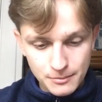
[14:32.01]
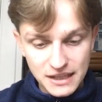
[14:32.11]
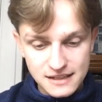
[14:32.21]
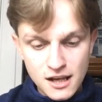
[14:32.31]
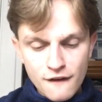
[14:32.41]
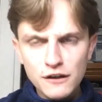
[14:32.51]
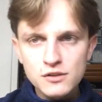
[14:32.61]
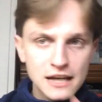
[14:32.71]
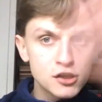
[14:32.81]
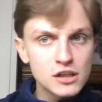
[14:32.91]
But yes, a few
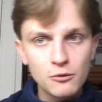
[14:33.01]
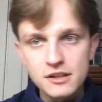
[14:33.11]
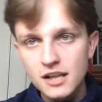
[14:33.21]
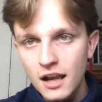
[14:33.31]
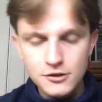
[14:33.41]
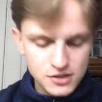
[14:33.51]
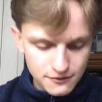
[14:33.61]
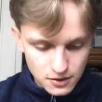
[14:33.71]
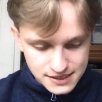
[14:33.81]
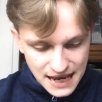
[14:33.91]
sections I wanted to highlight, just
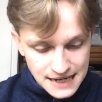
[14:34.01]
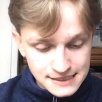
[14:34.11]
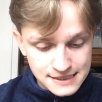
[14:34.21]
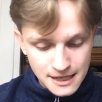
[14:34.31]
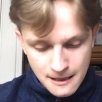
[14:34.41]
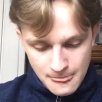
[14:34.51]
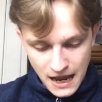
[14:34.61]
give you a taste.